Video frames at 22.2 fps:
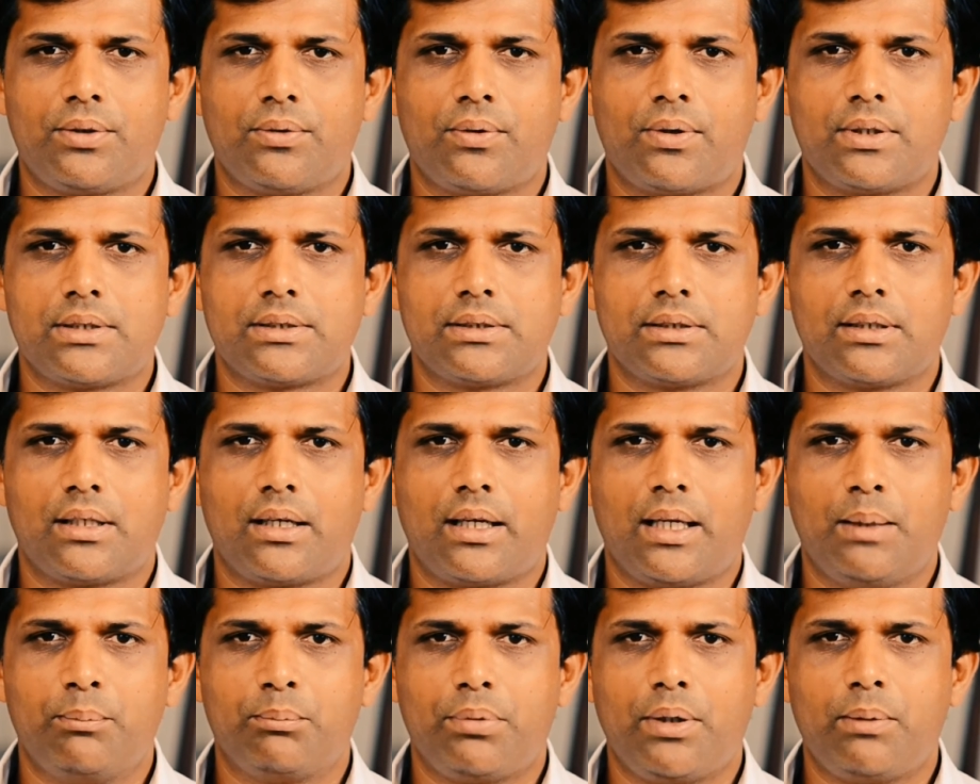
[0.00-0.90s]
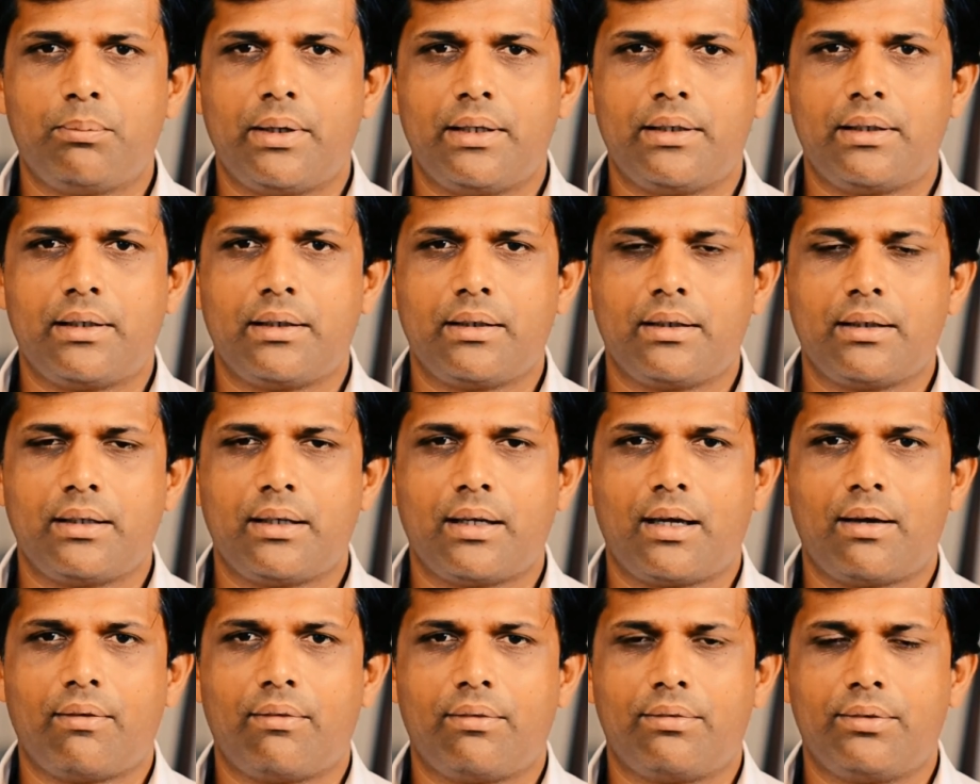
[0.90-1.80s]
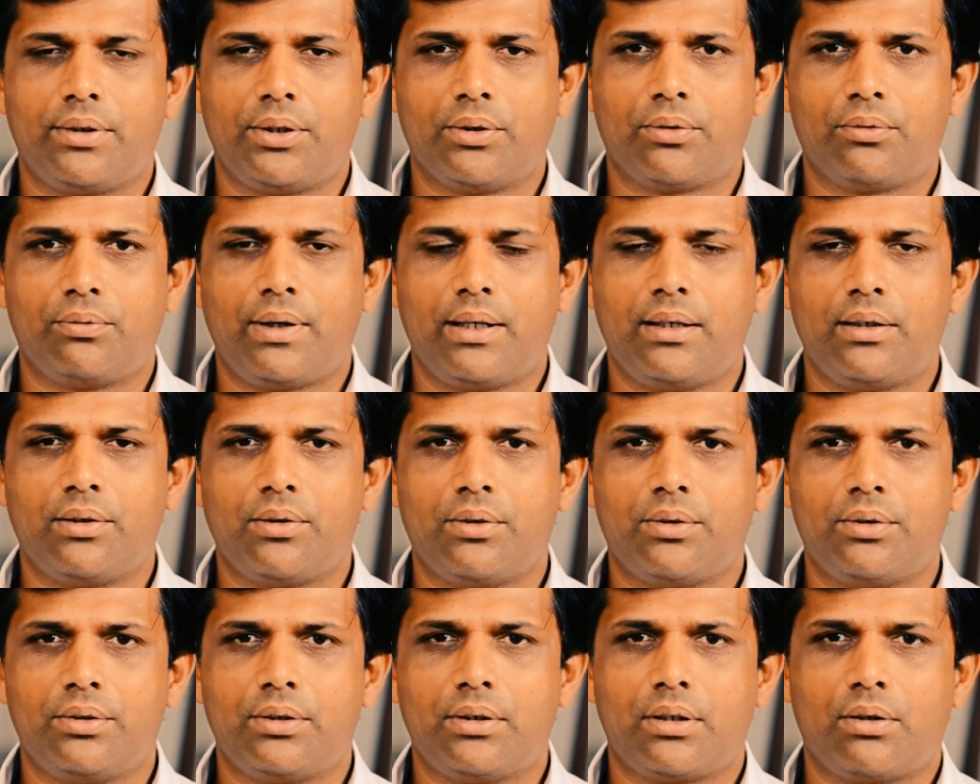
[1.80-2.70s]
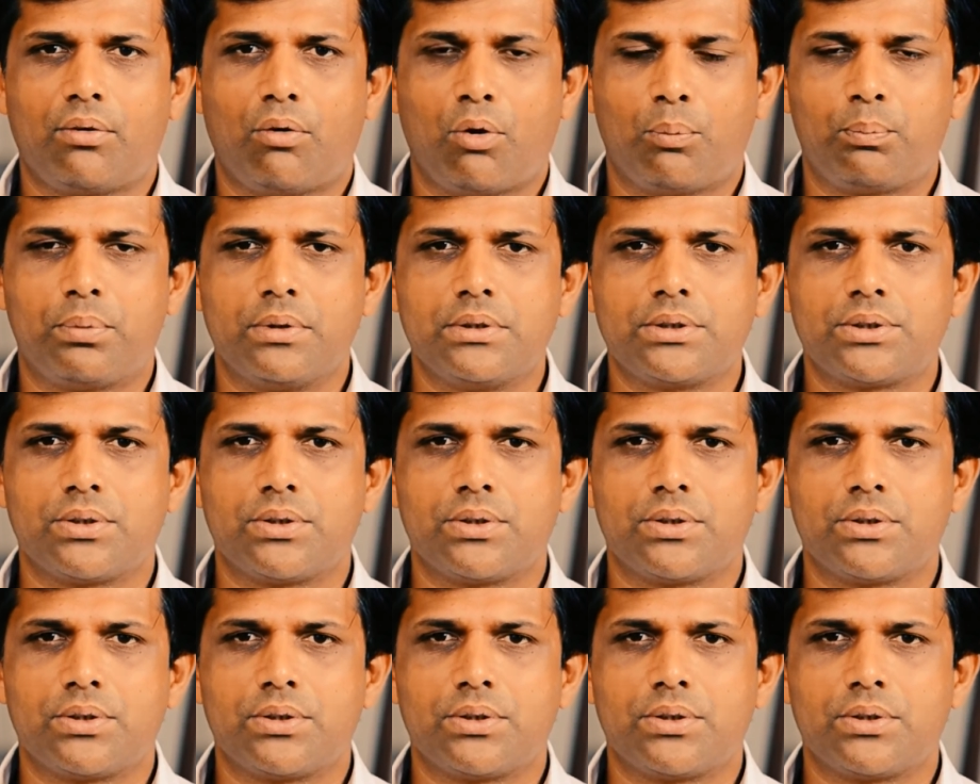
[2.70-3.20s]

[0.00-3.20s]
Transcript: towards implementing well-known open